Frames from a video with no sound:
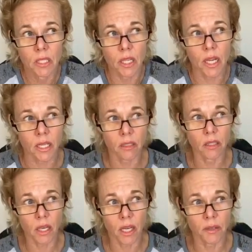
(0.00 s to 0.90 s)

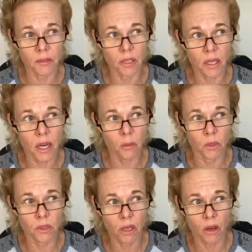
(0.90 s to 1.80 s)
And I
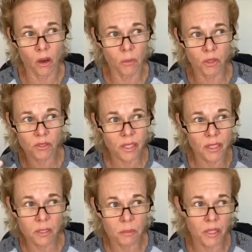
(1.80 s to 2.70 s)
would almost
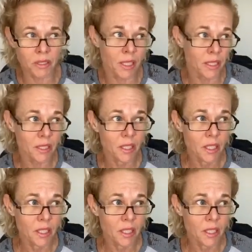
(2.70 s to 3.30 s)
tend to be like